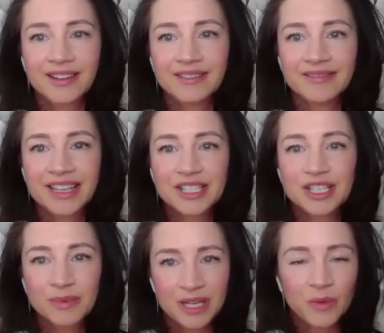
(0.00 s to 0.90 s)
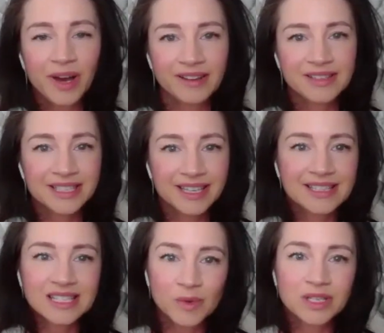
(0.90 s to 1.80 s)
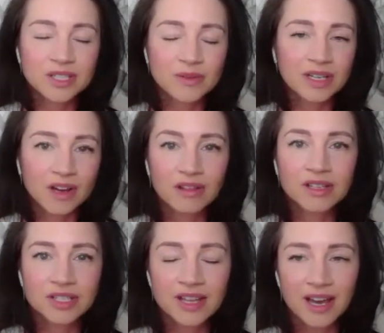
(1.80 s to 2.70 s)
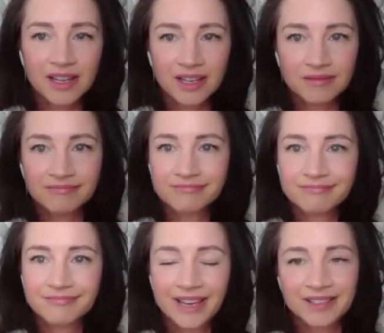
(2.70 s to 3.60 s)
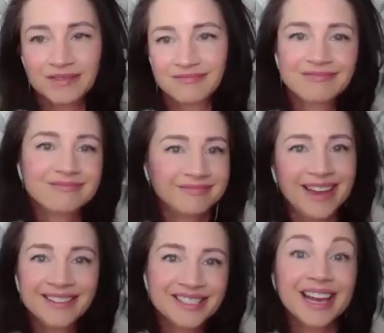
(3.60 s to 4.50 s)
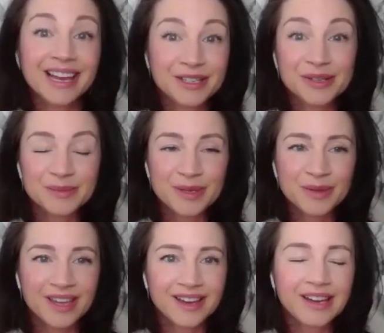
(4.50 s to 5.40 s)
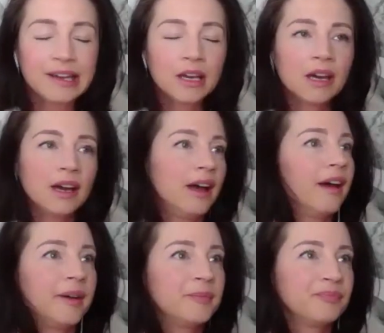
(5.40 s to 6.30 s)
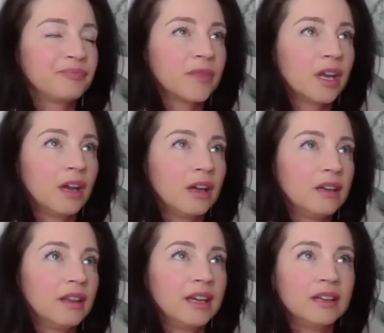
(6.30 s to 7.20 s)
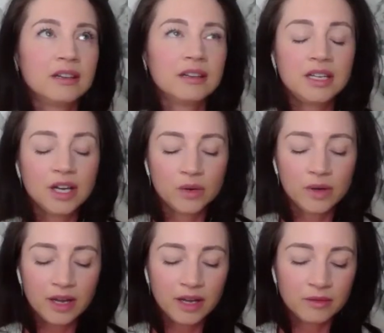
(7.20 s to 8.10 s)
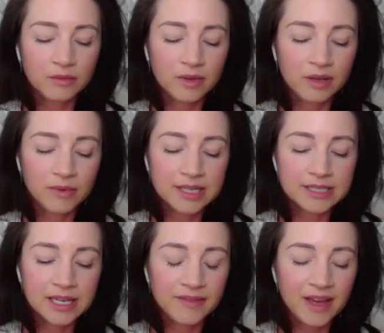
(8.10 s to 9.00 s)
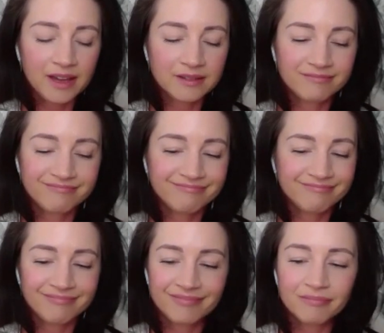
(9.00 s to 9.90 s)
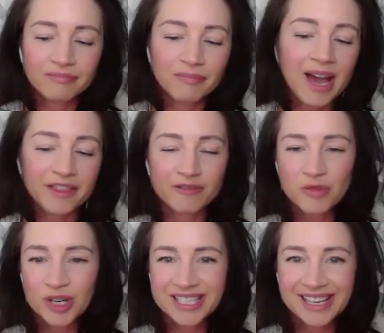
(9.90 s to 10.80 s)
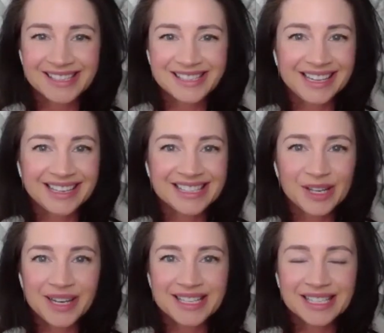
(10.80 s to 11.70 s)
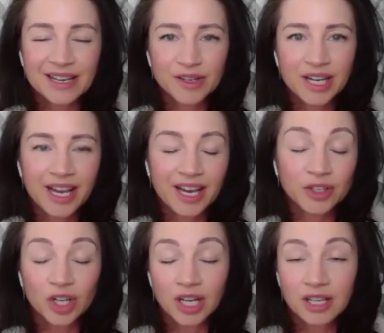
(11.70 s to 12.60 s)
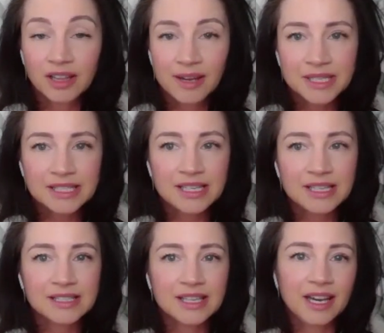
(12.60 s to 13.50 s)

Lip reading: And it took me a while to get someone to acknowledge that and diagnose me with that. And then, you know, it went down that path of more testing. And so I discovered I had chronic Lyme disease.